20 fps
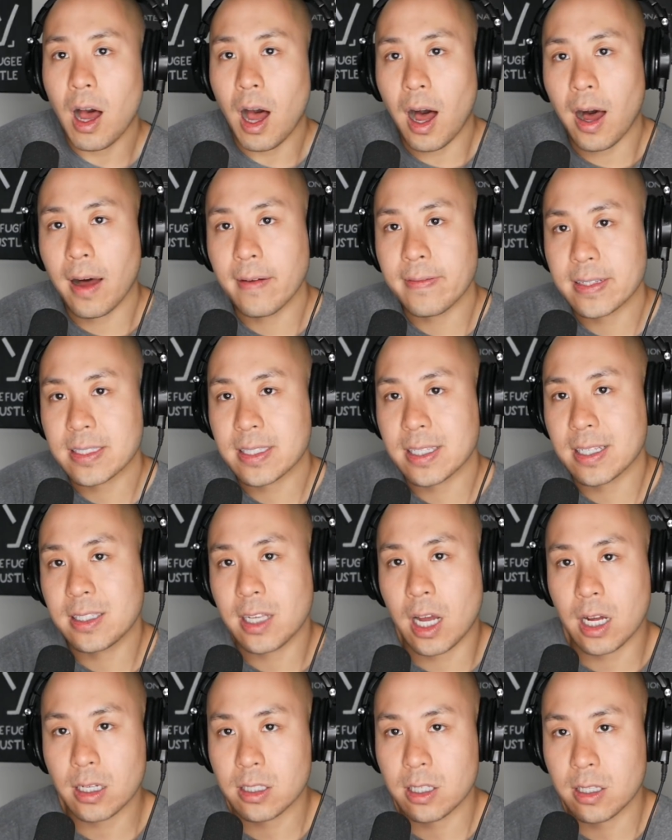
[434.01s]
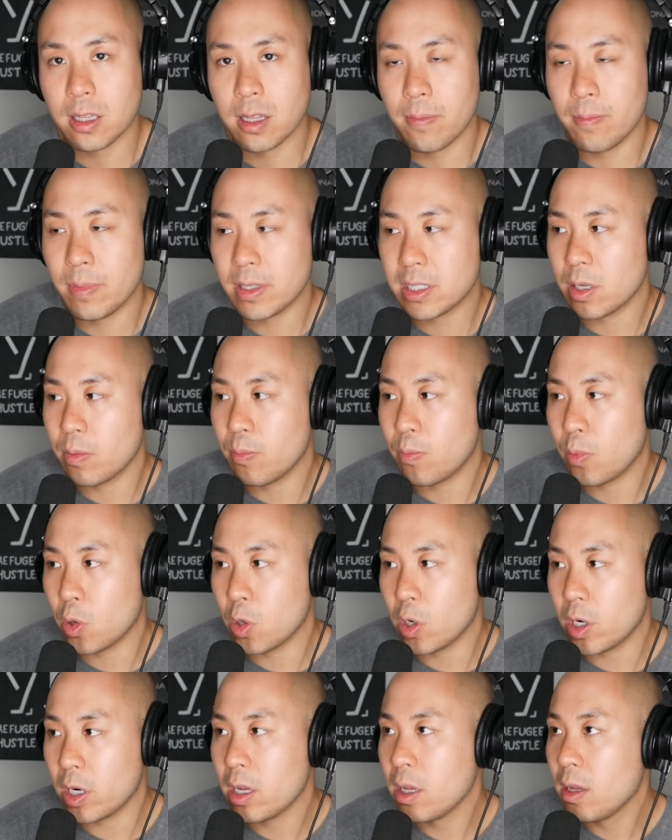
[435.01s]
Obviously, talk to the admission
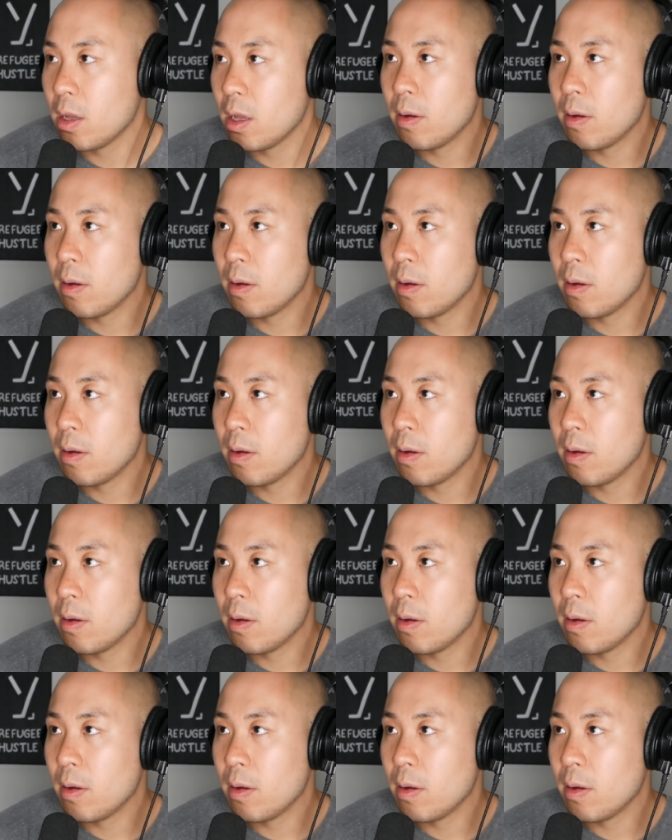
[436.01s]
board